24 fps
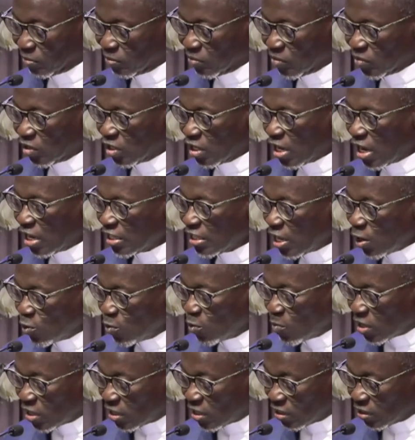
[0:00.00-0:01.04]
And the
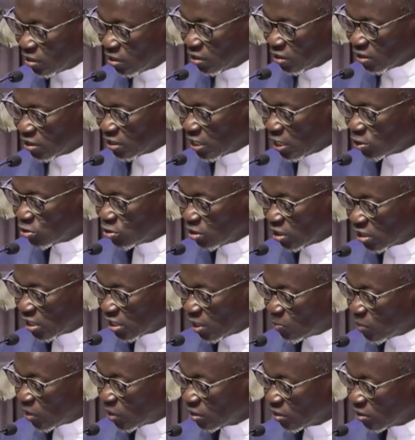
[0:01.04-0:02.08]
woman said to the
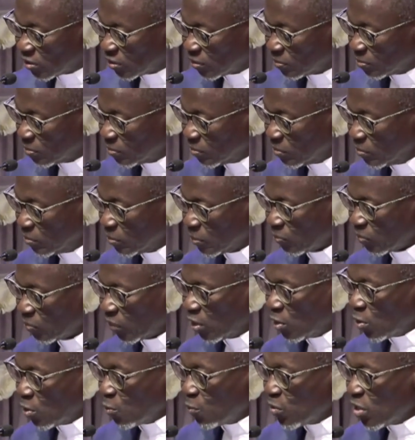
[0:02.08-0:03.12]
serpent,
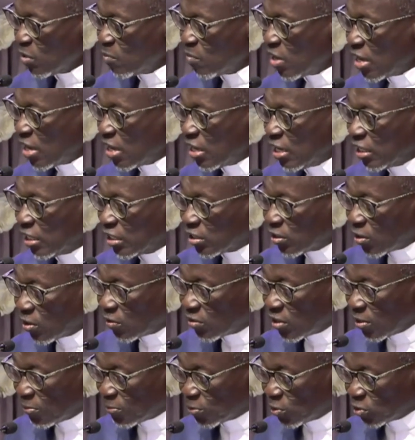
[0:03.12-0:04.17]
"We may eat of the
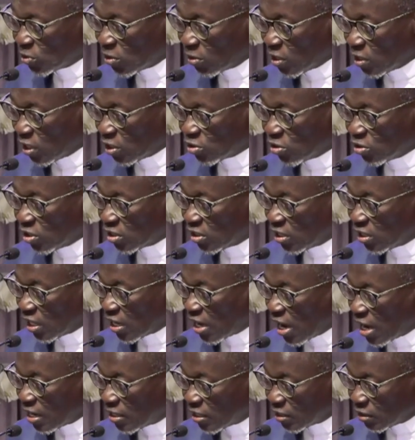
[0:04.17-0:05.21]
fruit of the trees in the
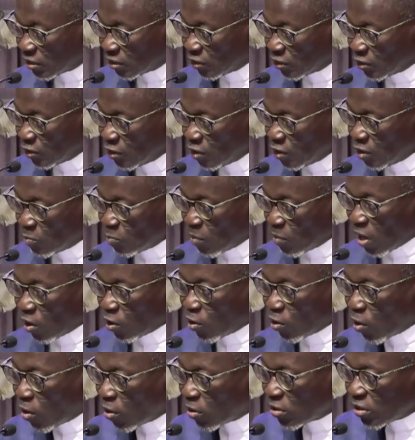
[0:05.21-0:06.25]
garden, but
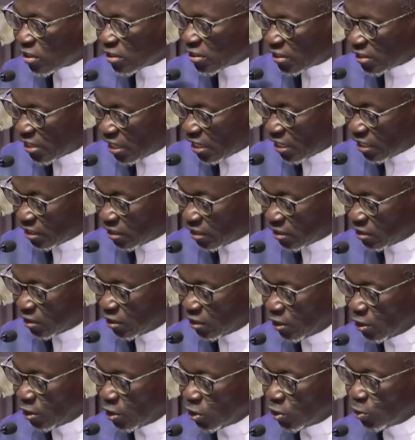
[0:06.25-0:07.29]
God said,
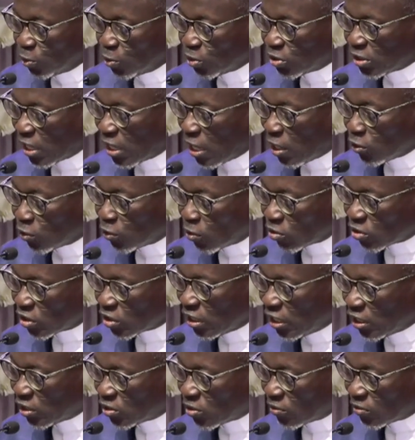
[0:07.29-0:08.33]
'You shall not
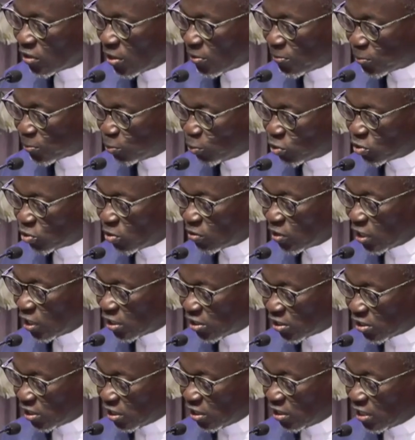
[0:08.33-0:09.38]
eat of the fruit of the
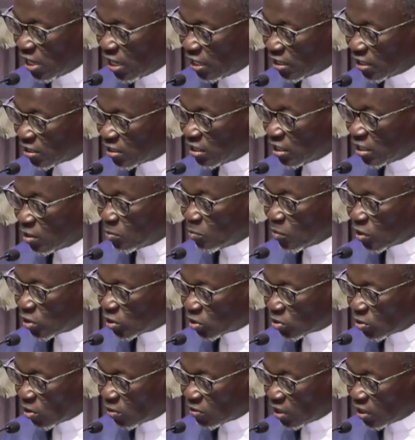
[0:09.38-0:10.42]
tree that is in the midst
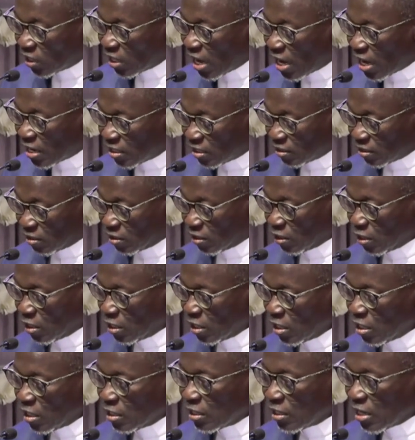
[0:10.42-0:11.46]
of the garden,
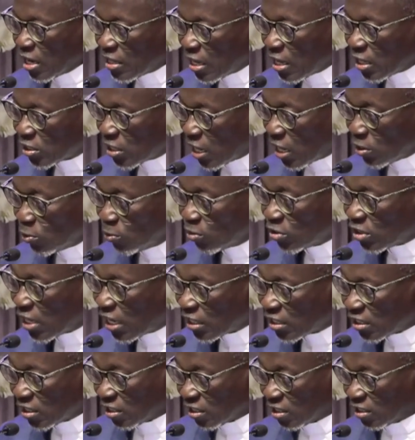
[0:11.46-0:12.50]
neither shall you touch
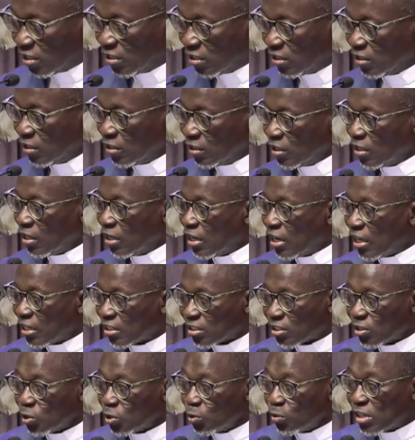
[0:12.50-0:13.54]
it, lest
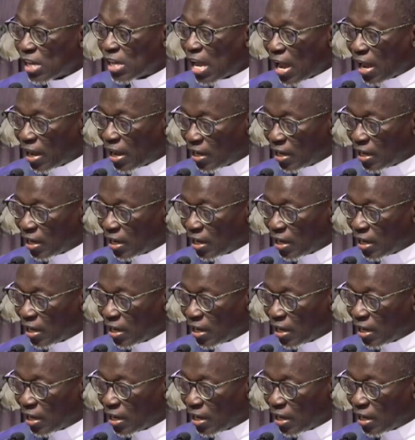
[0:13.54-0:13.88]
you die."